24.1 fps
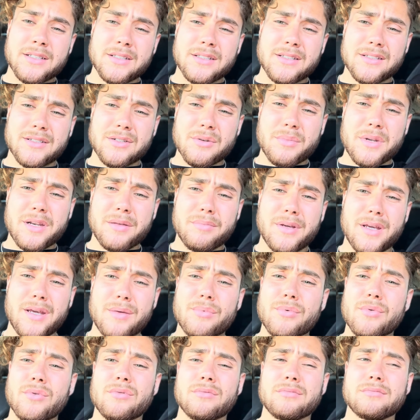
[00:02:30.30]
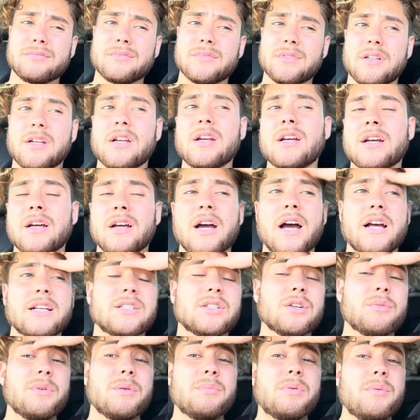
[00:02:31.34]
so many people. I saw
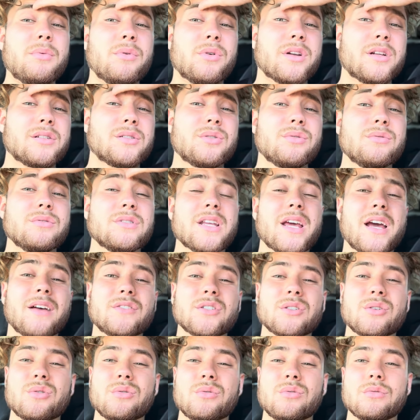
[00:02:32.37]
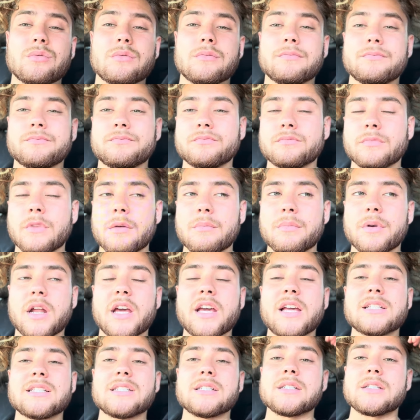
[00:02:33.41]
so many people on a Tuesday afternoon, but I
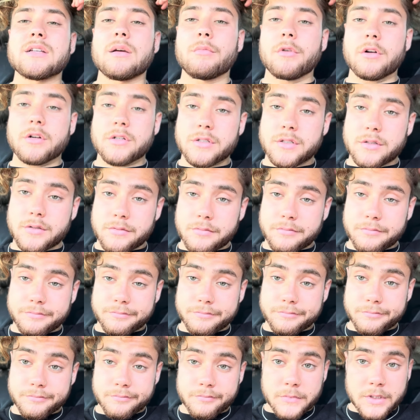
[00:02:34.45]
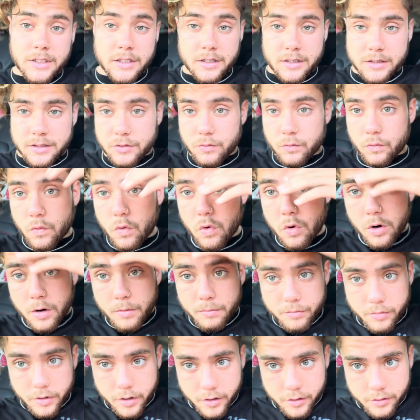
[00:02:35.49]
guess it's summer. It's
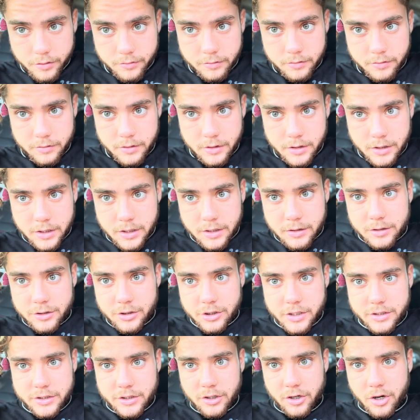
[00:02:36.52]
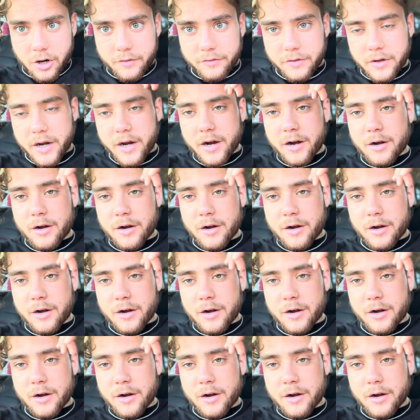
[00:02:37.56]
warm, bro. Just turned off the air